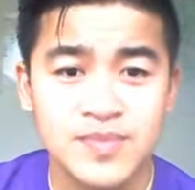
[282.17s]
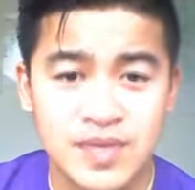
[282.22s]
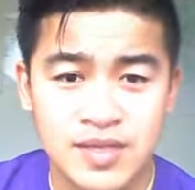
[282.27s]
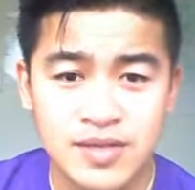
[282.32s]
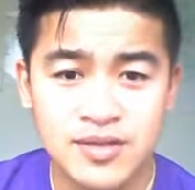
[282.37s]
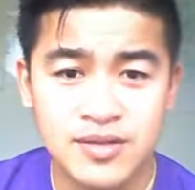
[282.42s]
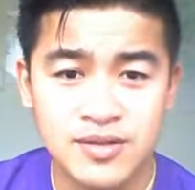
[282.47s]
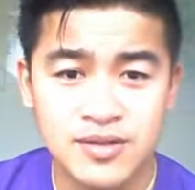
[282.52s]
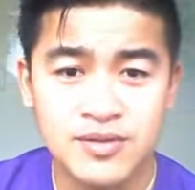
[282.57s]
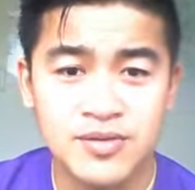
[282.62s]

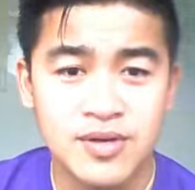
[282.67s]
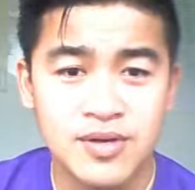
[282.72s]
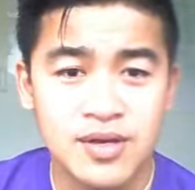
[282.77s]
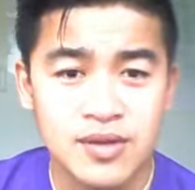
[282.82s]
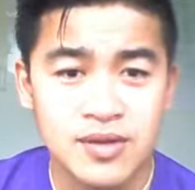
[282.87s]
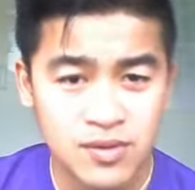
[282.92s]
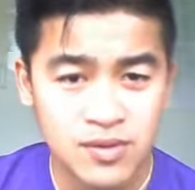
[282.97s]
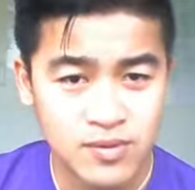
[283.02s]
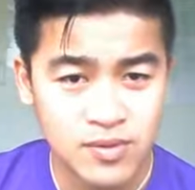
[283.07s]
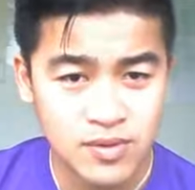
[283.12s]
we
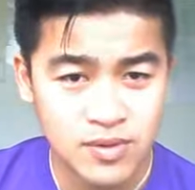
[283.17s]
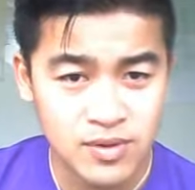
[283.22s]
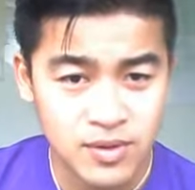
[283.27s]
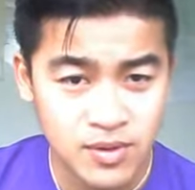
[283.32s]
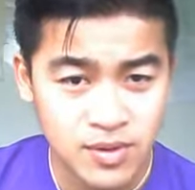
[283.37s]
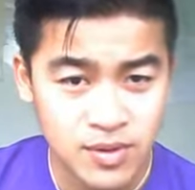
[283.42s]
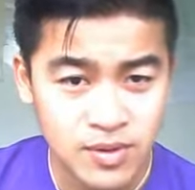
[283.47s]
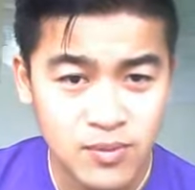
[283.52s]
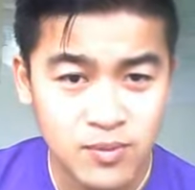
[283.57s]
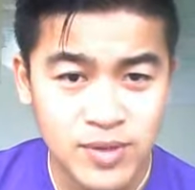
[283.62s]

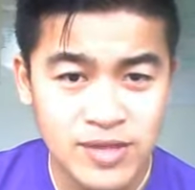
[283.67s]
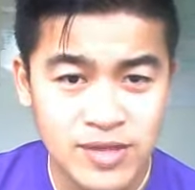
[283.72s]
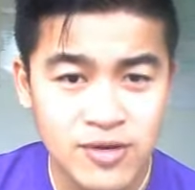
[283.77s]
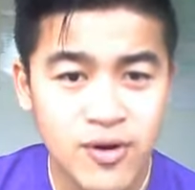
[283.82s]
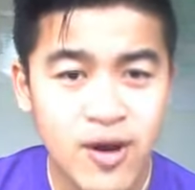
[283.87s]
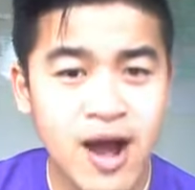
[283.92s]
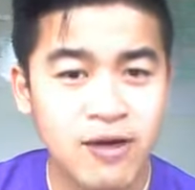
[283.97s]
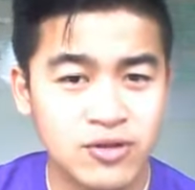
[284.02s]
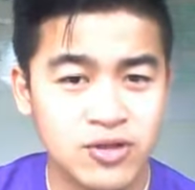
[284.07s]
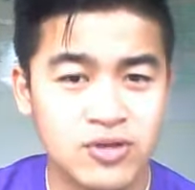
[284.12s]
know
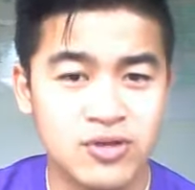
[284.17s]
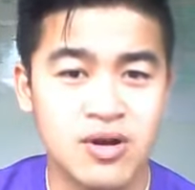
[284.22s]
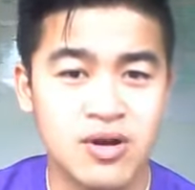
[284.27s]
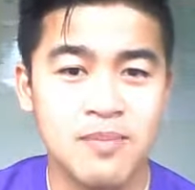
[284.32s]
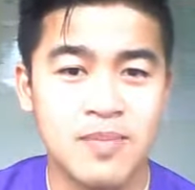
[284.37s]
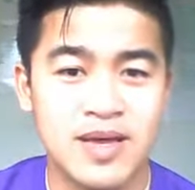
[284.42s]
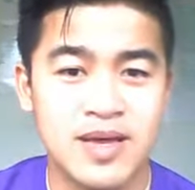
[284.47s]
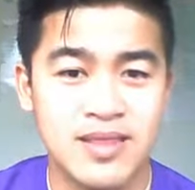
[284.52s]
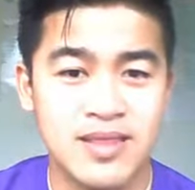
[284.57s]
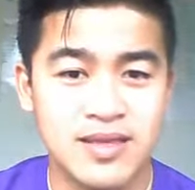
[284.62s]
how to
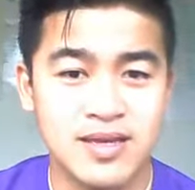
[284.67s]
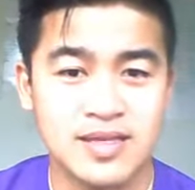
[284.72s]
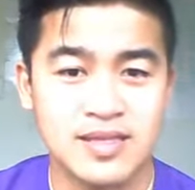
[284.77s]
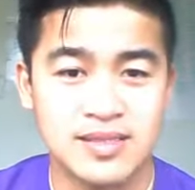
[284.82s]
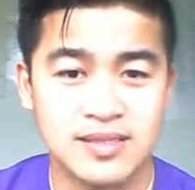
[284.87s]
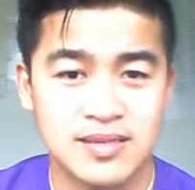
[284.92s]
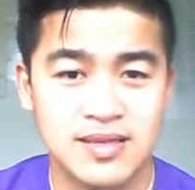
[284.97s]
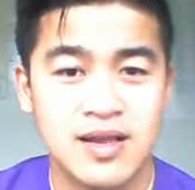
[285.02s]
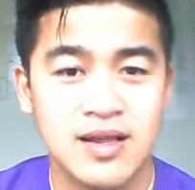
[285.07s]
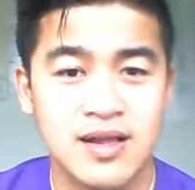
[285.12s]
combat
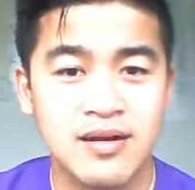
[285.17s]
this.